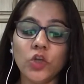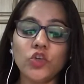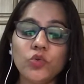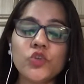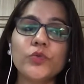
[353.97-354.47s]

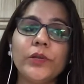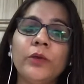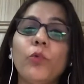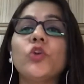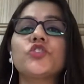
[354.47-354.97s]
usually
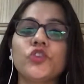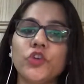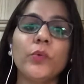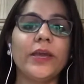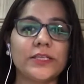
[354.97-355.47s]
what should
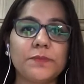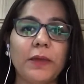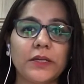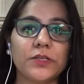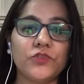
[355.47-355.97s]
you
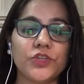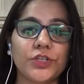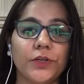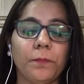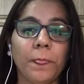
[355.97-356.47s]
expect in
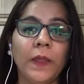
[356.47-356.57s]
return?